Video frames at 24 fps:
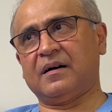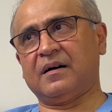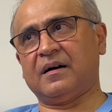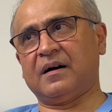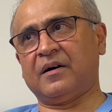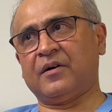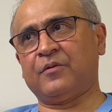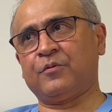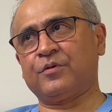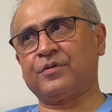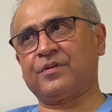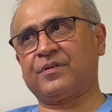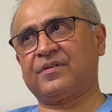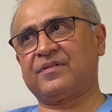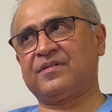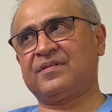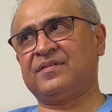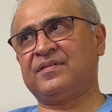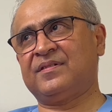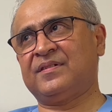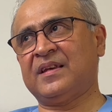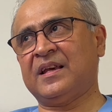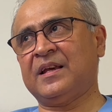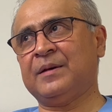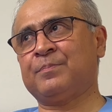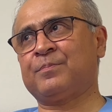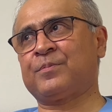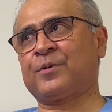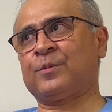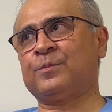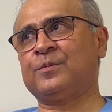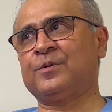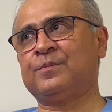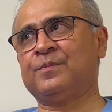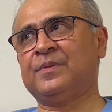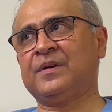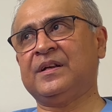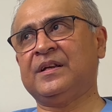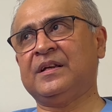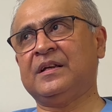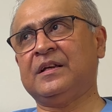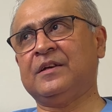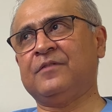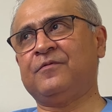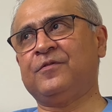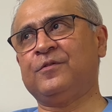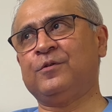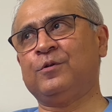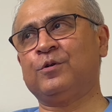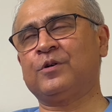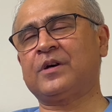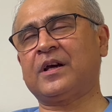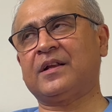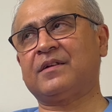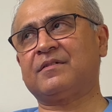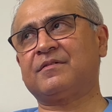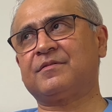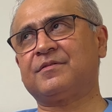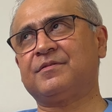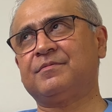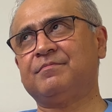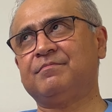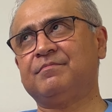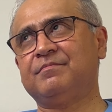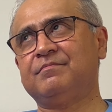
I would say probably if you look at